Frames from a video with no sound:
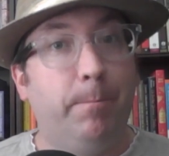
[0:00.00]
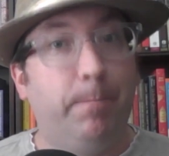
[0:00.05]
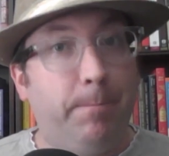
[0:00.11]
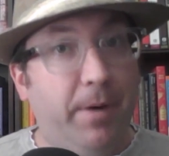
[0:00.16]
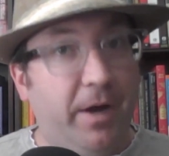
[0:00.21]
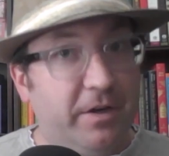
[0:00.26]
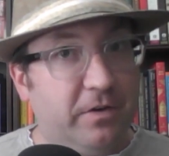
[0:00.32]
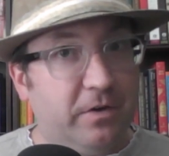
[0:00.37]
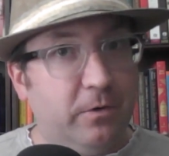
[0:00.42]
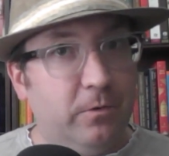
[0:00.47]

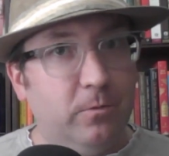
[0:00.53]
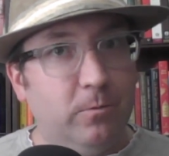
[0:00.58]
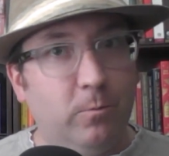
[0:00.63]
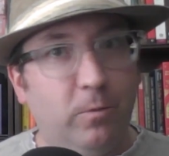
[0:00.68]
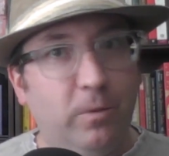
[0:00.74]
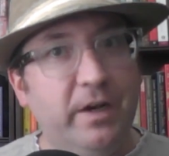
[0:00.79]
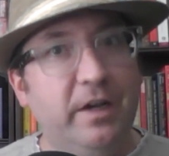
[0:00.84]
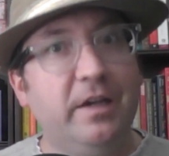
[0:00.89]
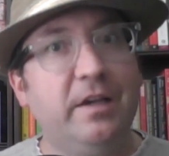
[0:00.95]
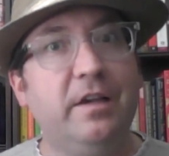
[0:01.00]
But
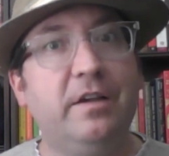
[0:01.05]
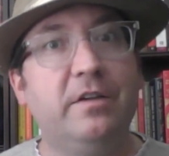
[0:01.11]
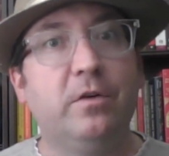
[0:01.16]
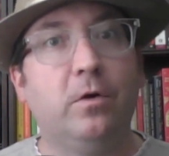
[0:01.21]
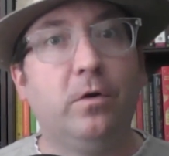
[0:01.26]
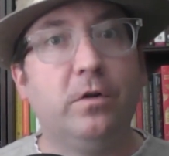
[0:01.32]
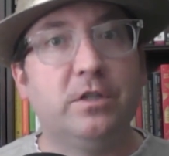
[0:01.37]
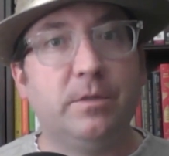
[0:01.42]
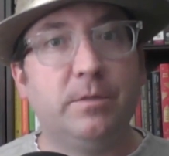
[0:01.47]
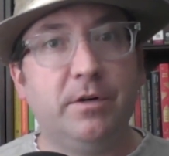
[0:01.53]
what is
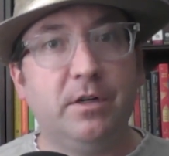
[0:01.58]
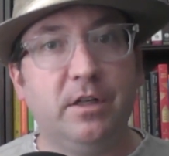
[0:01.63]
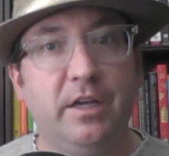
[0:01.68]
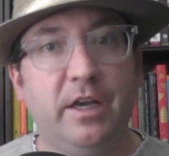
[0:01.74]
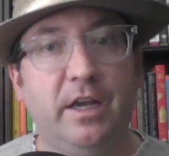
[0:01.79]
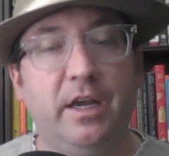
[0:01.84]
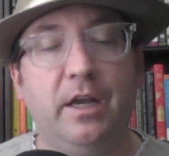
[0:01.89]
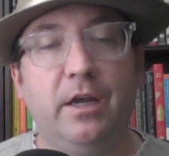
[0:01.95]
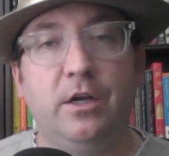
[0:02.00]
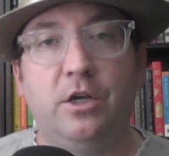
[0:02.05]

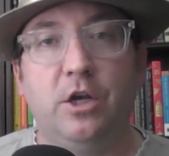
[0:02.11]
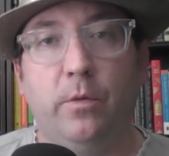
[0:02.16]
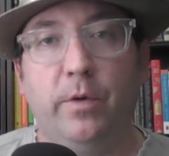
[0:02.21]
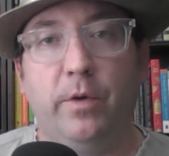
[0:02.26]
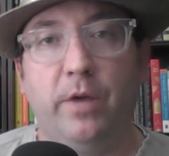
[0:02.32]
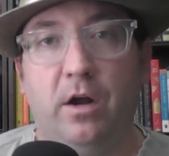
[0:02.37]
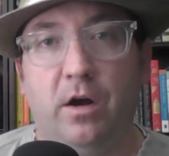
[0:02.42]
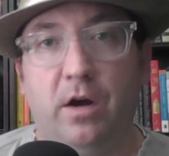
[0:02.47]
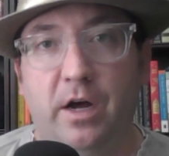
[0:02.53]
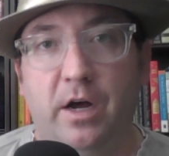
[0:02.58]
ultimately
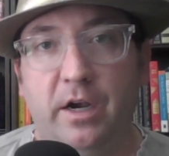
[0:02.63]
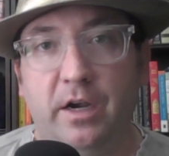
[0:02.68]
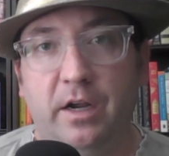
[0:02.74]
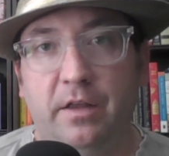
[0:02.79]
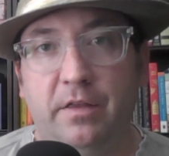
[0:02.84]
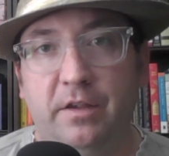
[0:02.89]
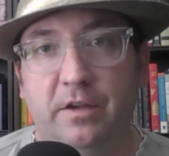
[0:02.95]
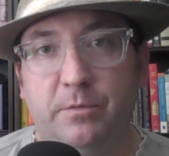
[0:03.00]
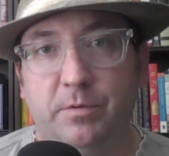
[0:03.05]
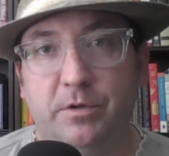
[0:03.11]
going on
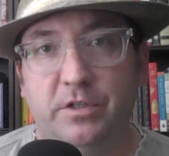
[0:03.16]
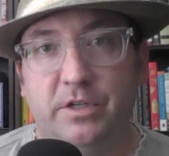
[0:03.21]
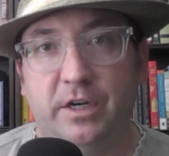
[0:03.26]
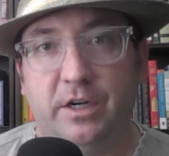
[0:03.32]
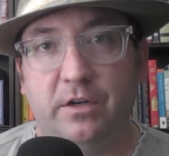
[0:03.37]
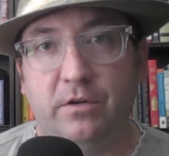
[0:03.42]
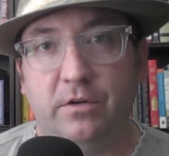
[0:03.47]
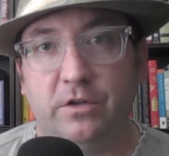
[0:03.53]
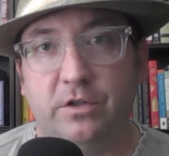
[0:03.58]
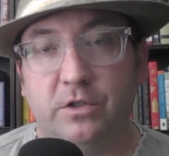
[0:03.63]
in this
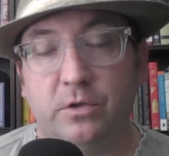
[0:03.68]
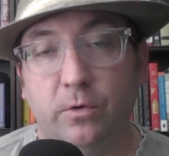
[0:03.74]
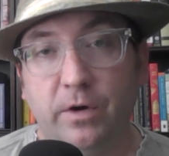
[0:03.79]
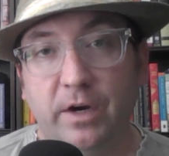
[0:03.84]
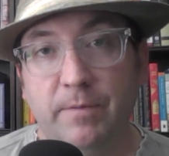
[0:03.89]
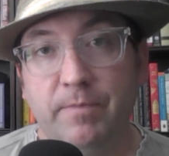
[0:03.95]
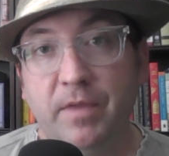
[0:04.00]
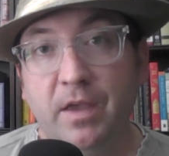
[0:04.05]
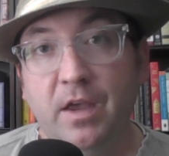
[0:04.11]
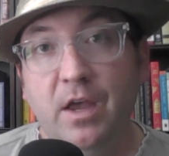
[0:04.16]
particular
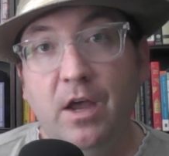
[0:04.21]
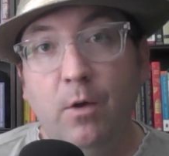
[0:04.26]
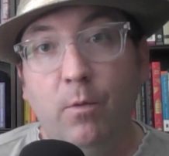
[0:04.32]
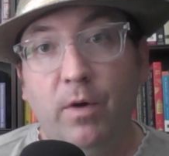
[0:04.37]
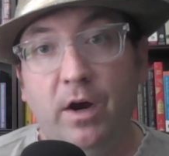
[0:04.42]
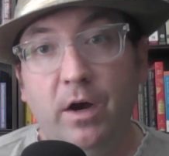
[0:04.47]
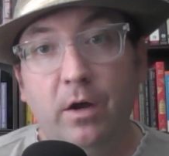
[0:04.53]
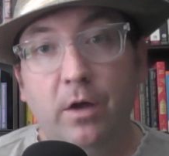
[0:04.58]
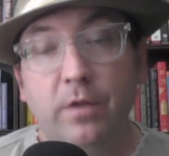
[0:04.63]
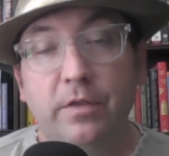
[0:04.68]
story?
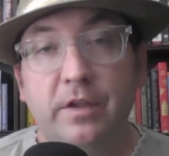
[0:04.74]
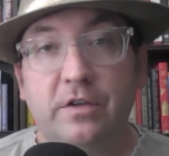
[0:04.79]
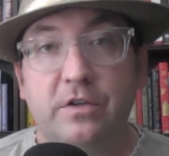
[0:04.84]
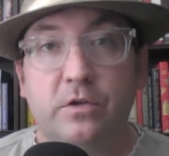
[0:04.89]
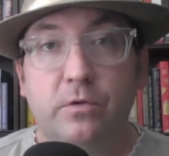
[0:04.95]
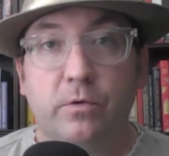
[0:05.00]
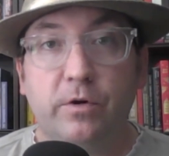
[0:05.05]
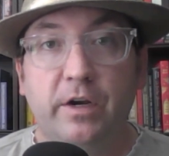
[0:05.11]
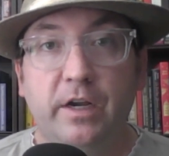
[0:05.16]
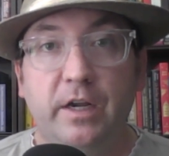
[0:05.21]
Well, this
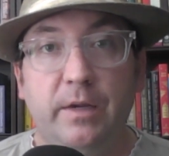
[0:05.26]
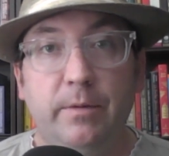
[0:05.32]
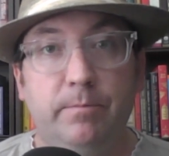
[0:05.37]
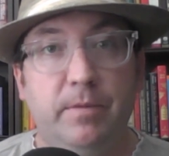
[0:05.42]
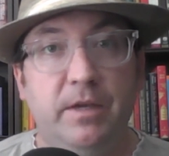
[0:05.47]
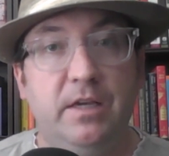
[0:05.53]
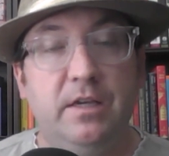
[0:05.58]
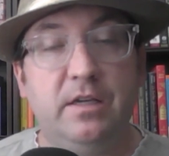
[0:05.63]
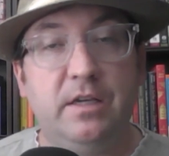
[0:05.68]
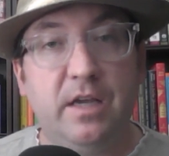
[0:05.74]
story
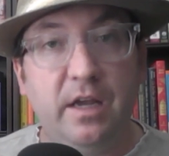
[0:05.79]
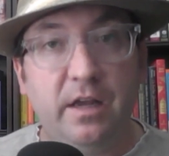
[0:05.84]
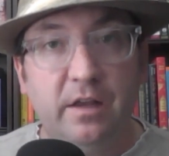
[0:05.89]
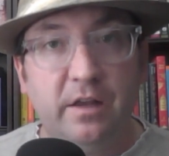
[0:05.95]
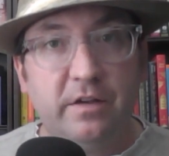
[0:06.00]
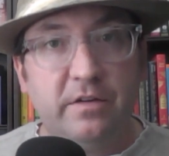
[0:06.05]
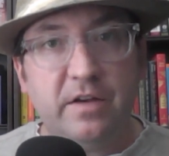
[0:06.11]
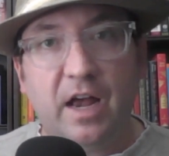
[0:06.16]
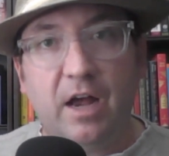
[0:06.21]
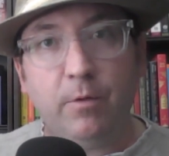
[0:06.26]

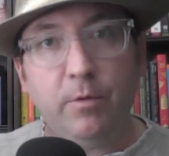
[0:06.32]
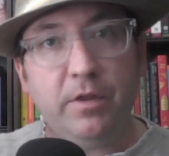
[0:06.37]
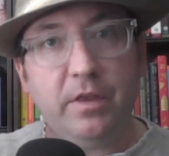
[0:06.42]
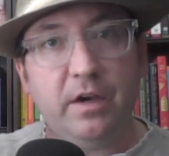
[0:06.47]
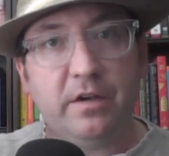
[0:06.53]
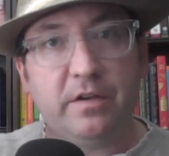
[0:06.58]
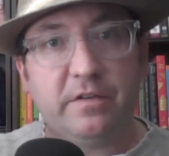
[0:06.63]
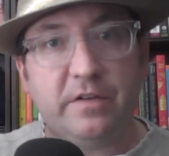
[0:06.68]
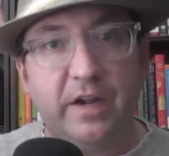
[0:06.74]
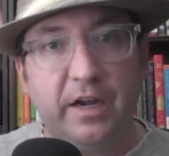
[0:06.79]
begins not with an
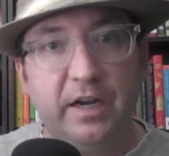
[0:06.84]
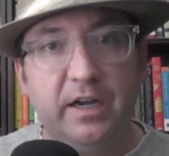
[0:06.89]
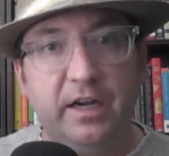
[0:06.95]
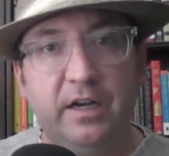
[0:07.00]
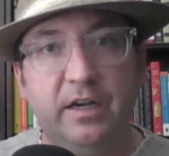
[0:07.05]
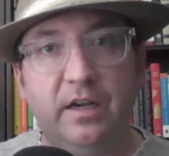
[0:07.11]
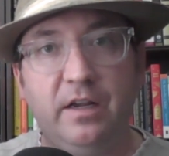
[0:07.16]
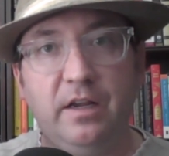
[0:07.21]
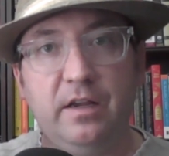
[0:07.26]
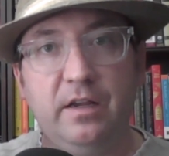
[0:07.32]

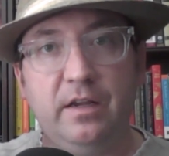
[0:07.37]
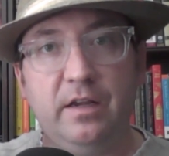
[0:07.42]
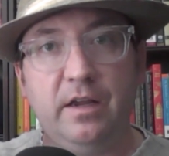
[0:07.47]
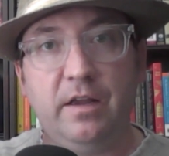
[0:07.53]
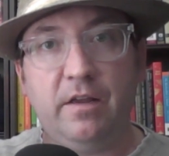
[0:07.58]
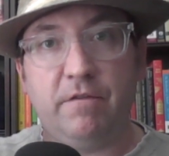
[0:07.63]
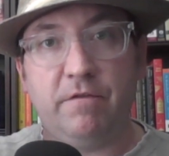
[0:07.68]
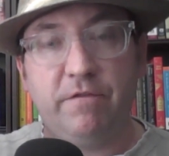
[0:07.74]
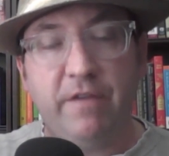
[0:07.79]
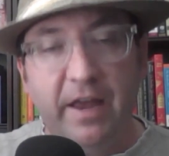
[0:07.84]
exciting
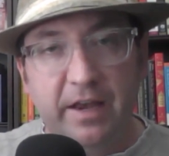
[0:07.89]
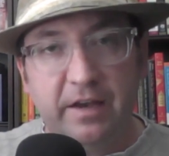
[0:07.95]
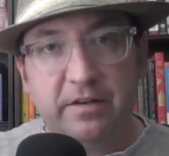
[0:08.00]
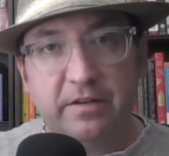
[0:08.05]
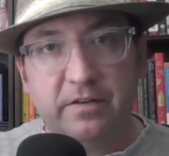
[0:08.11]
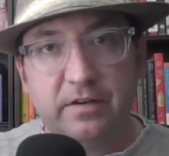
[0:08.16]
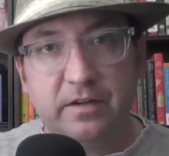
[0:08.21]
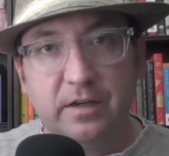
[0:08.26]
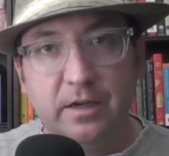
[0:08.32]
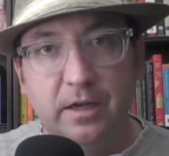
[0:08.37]

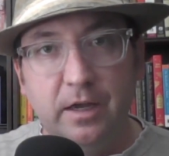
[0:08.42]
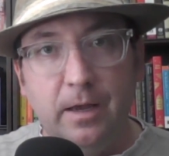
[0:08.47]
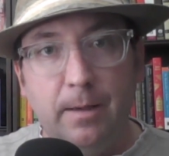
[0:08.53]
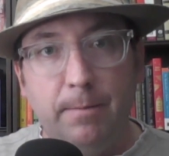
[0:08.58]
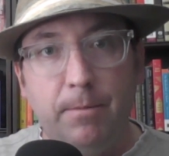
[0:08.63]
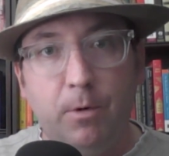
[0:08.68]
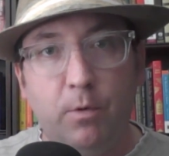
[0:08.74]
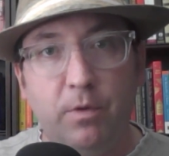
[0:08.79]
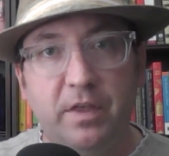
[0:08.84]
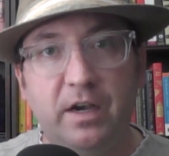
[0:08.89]
event,
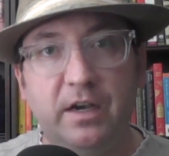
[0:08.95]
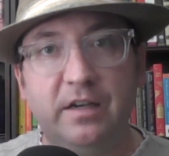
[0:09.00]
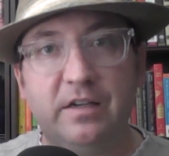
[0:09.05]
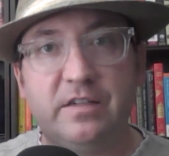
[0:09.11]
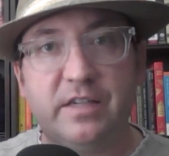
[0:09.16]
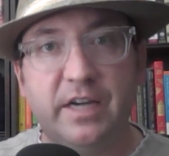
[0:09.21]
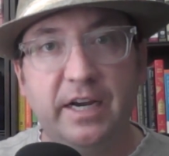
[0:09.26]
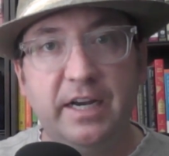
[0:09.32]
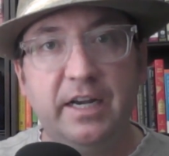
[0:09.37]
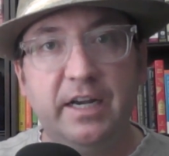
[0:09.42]
but with an
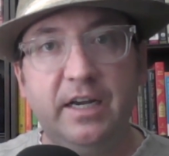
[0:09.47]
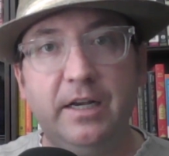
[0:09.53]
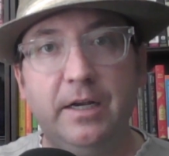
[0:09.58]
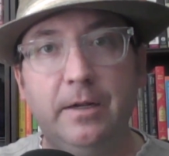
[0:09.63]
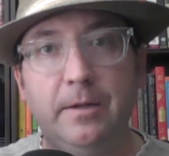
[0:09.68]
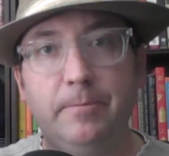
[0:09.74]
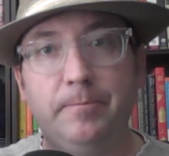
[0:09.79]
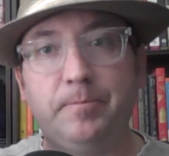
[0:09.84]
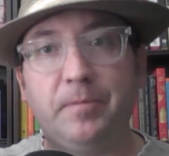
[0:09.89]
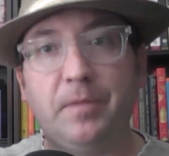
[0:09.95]
inciting
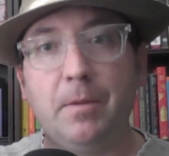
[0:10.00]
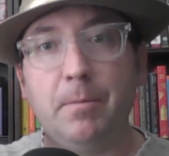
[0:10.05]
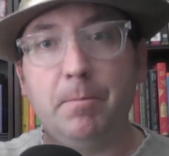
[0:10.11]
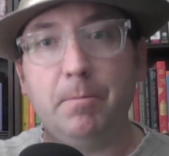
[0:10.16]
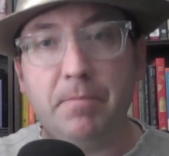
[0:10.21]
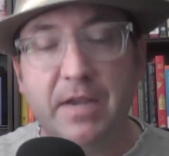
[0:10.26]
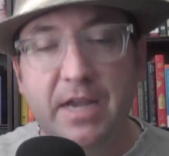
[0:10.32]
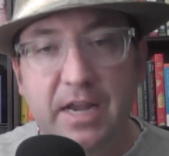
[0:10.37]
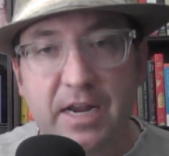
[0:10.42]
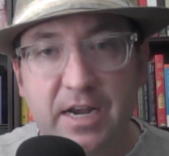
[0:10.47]

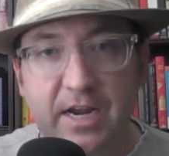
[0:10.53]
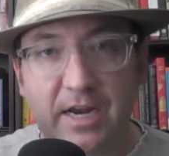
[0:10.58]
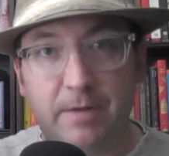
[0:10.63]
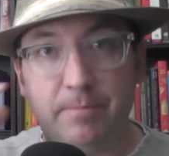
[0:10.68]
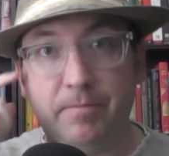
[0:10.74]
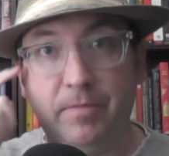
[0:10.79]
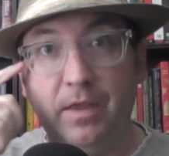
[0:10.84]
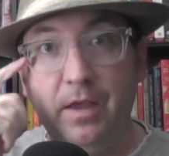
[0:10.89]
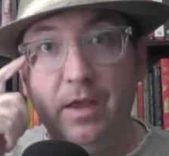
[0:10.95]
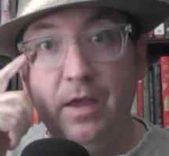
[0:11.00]

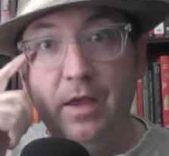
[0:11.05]
meeting.